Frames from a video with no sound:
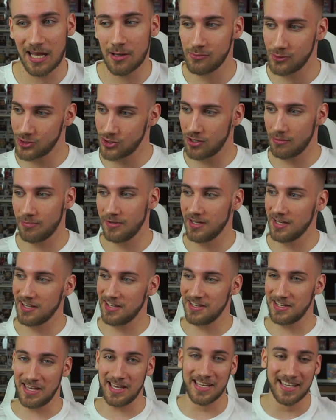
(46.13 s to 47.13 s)
I was shopping.
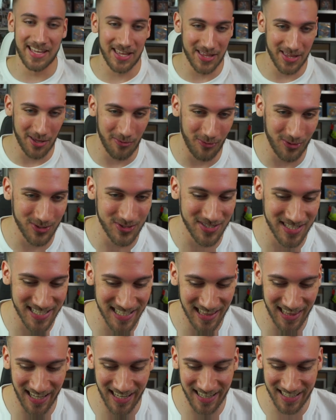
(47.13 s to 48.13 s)
There was
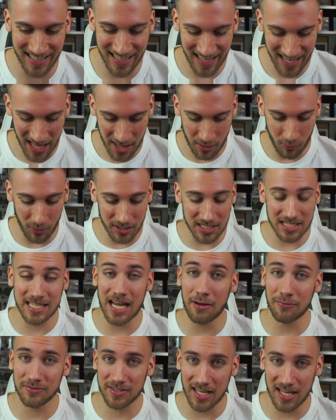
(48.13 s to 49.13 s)
a
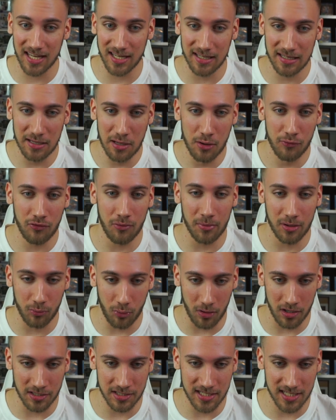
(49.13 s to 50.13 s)
tough day for my
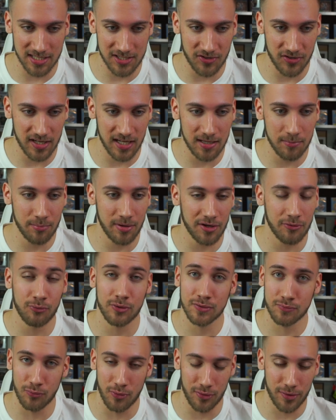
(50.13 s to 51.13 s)
wallet yesterday, but it
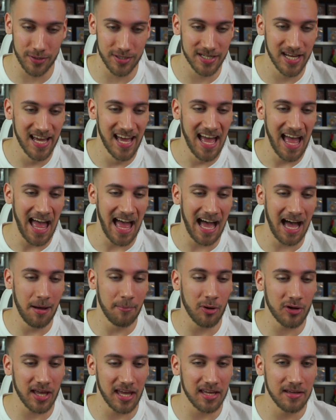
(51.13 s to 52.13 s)
was worth it.
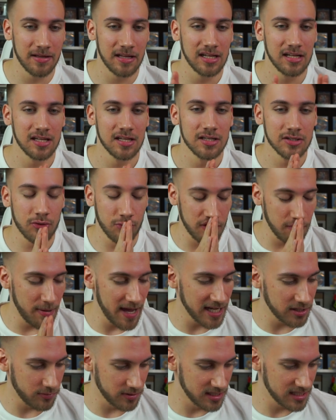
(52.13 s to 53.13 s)
Okay, to the
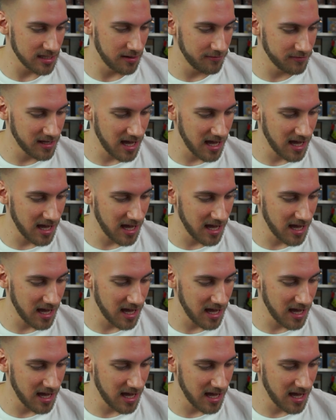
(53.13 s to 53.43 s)
Patreon stuff.